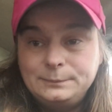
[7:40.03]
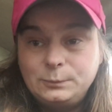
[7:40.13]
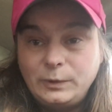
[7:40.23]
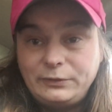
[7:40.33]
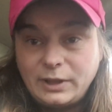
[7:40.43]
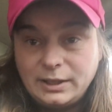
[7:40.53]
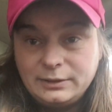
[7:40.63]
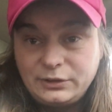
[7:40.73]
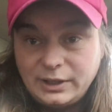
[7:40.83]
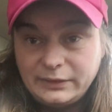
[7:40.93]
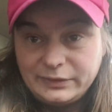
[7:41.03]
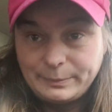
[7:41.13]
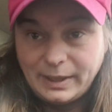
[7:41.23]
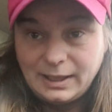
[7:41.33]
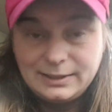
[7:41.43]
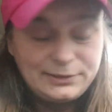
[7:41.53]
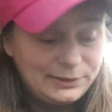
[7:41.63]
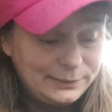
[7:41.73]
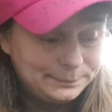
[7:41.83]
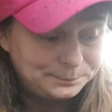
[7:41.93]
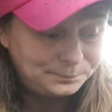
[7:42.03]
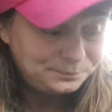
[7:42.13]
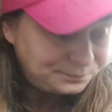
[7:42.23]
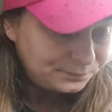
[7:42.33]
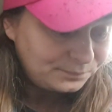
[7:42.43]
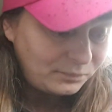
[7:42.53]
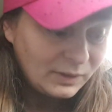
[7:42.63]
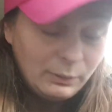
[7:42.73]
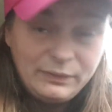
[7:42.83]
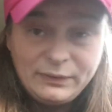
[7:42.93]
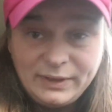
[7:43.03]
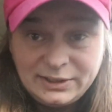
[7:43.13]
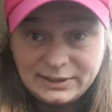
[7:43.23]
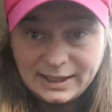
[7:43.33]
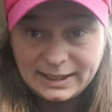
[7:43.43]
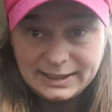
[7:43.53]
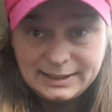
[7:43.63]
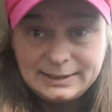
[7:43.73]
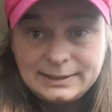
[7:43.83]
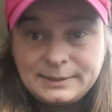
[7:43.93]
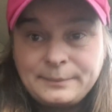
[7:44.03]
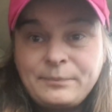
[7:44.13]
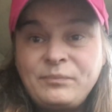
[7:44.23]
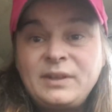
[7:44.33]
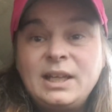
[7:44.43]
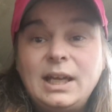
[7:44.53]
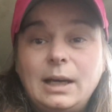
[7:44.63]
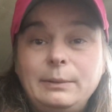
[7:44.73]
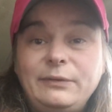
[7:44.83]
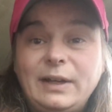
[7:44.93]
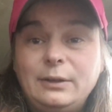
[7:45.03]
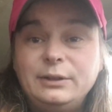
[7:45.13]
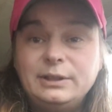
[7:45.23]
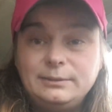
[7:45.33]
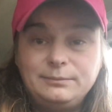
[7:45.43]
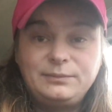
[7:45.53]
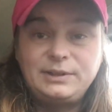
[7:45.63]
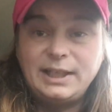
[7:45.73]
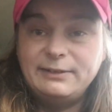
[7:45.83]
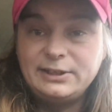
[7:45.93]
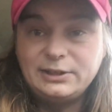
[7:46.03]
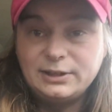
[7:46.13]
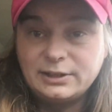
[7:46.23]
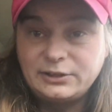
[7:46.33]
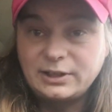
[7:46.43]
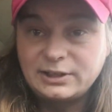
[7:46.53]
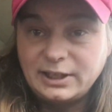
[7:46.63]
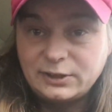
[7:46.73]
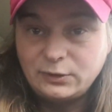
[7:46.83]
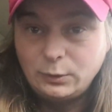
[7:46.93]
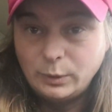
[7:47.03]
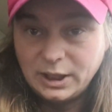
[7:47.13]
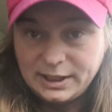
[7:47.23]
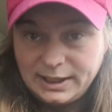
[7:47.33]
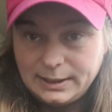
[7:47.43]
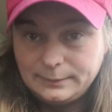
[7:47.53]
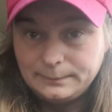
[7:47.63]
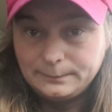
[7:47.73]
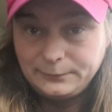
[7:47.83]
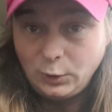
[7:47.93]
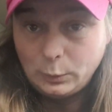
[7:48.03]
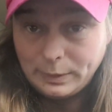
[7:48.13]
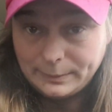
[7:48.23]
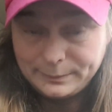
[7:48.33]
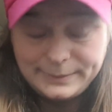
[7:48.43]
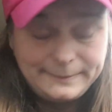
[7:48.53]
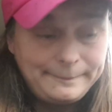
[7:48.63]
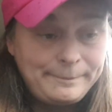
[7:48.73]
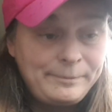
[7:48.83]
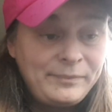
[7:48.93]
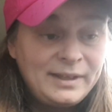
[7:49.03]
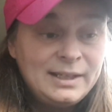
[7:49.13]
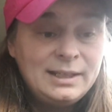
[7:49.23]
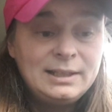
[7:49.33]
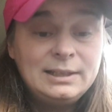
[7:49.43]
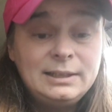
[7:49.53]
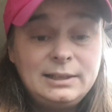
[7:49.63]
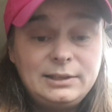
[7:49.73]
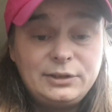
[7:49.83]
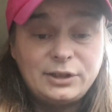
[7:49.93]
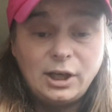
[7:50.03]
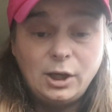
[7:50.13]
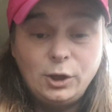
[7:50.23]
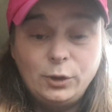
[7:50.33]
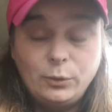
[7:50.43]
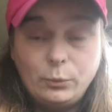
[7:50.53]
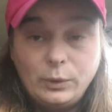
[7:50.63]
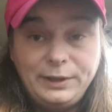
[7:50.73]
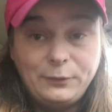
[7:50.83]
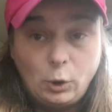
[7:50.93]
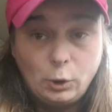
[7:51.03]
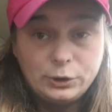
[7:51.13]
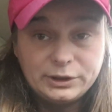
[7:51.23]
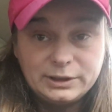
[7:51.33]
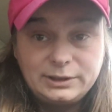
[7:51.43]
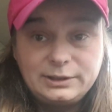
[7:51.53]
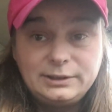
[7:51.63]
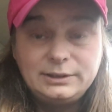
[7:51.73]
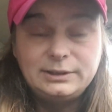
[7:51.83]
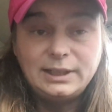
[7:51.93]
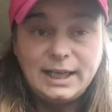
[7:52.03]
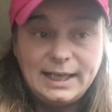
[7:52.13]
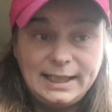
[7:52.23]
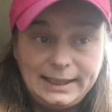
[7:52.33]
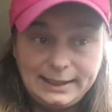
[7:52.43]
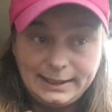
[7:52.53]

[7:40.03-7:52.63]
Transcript: We've done service parts. We've investigated and we found that there isn't a successful working fuel pump. So we've ordered a